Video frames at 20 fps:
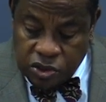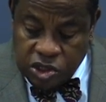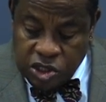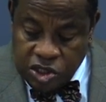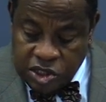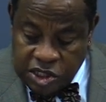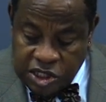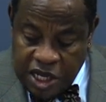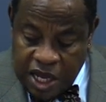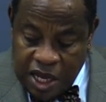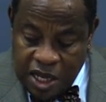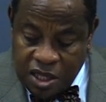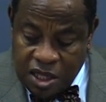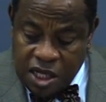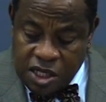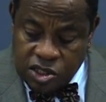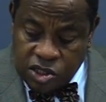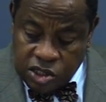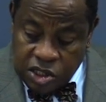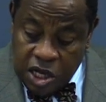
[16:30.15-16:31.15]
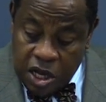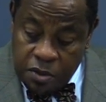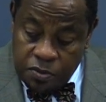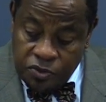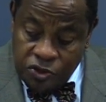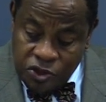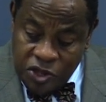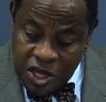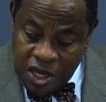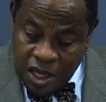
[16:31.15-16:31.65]
To say that
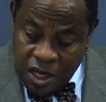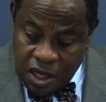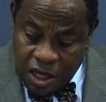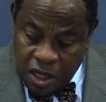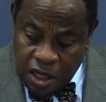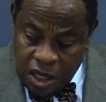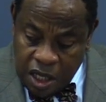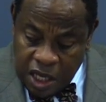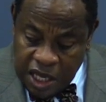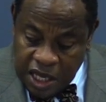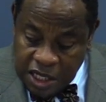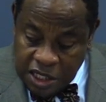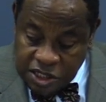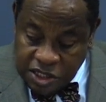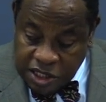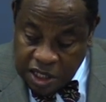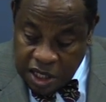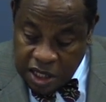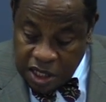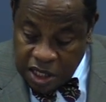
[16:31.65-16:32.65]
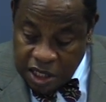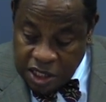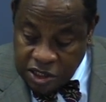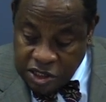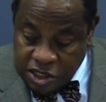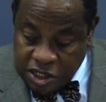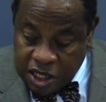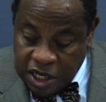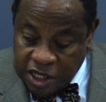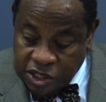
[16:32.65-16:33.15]
something is an
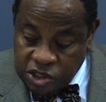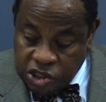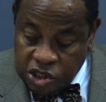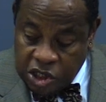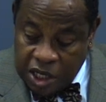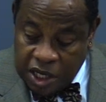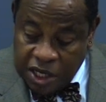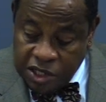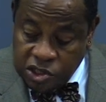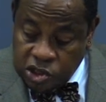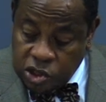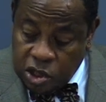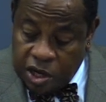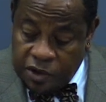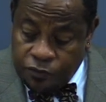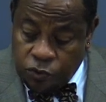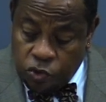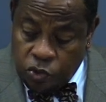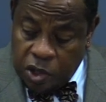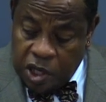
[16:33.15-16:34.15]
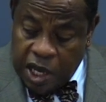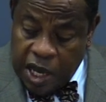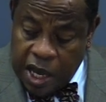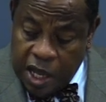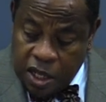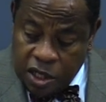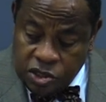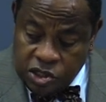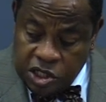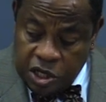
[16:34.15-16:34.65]
instantiation of a
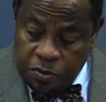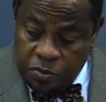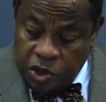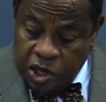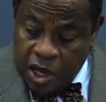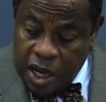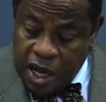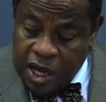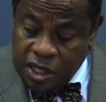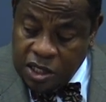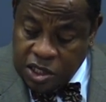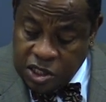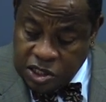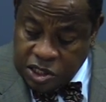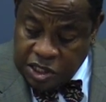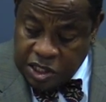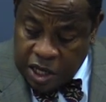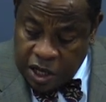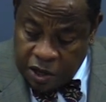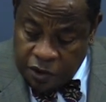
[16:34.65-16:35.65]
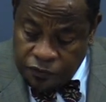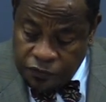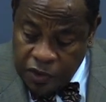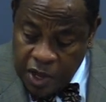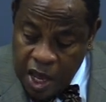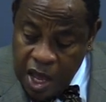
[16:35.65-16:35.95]
reality beyond itself